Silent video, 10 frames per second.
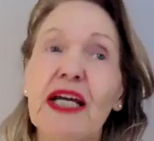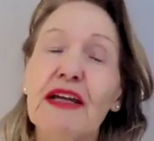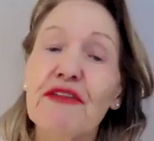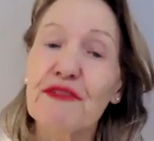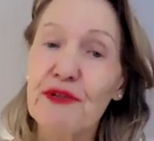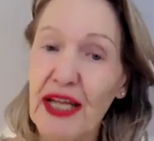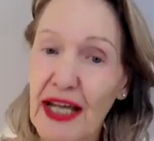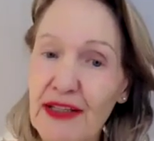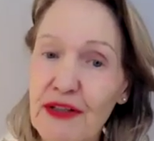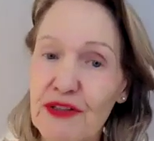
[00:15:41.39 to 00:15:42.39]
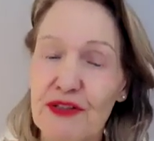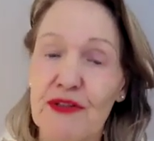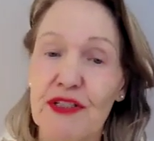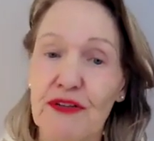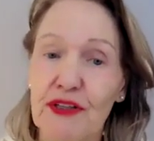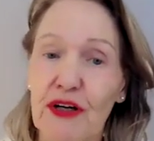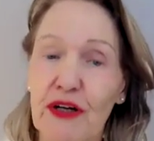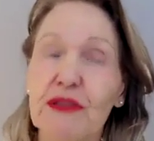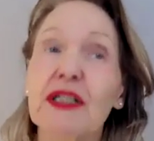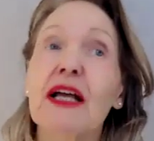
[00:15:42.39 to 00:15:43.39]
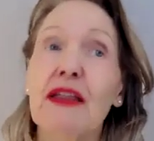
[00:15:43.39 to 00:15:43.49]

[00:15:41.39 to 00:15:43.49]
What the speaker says: If you cannot do it on your own,